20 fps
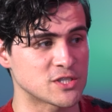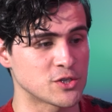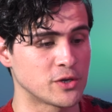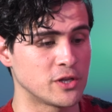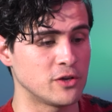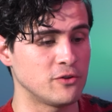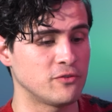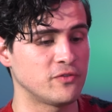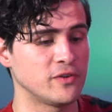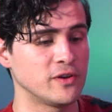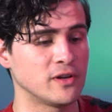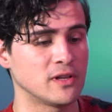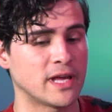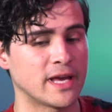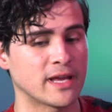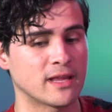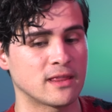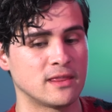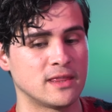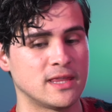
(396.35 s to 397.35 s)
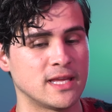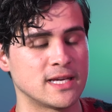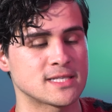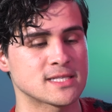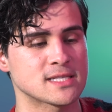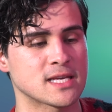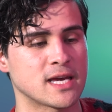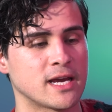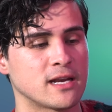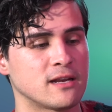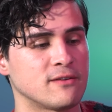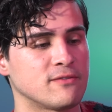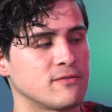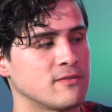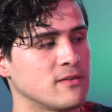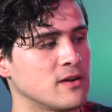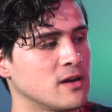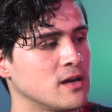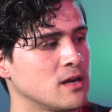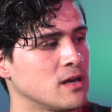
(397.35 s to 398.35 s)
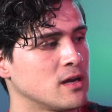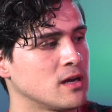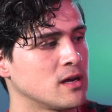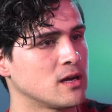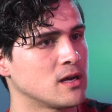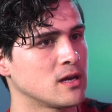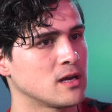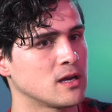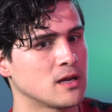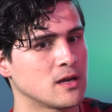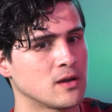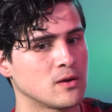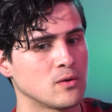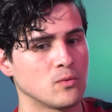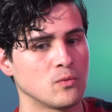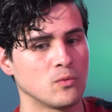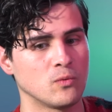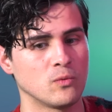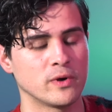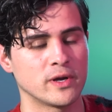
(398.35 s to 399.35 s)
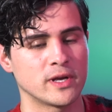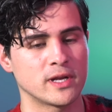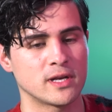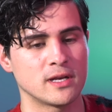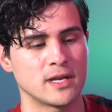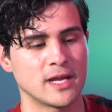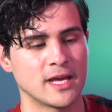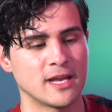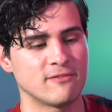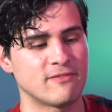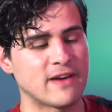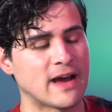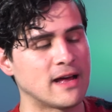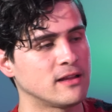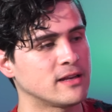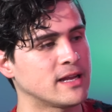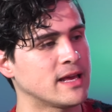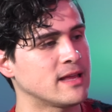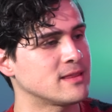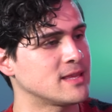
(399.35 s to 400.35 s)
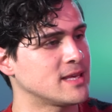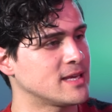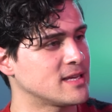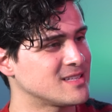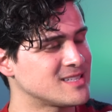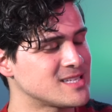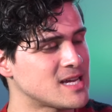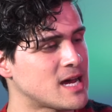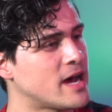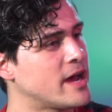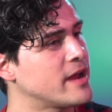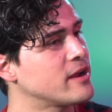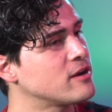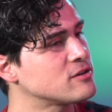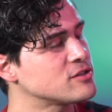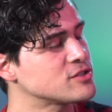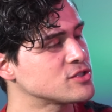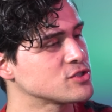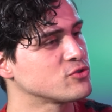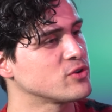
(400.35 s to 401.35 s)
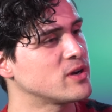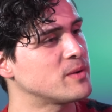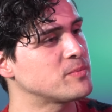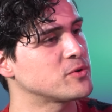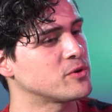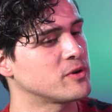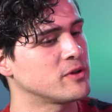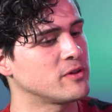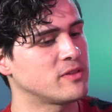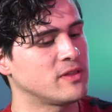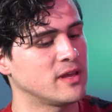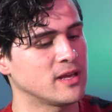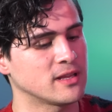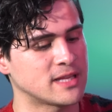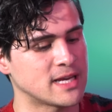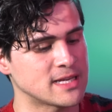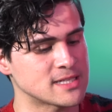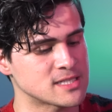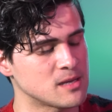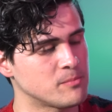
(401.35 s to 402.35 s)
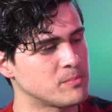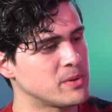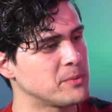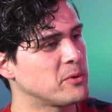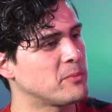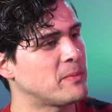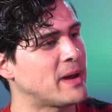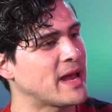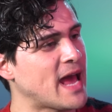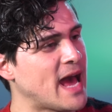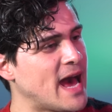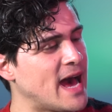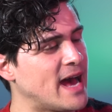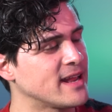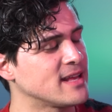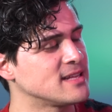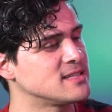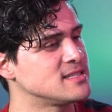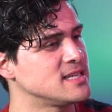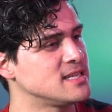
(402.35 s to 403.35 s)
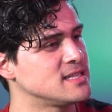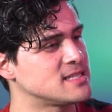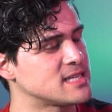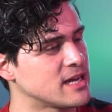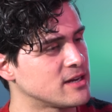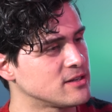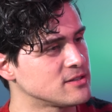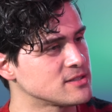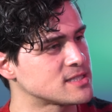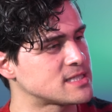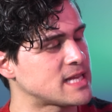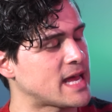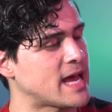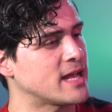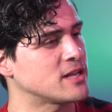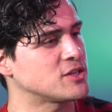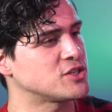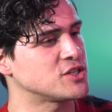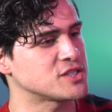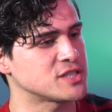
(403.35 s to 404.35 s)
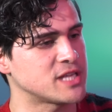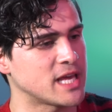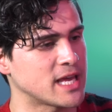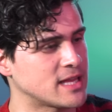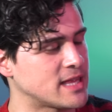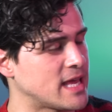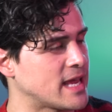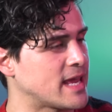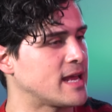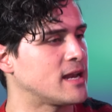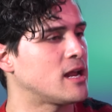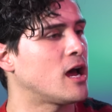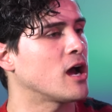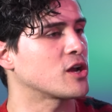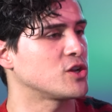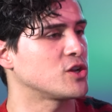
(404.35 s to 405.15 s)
So do you feel like this kind of would invalidate the entire script, or do you think that some people might add in details that just they cannot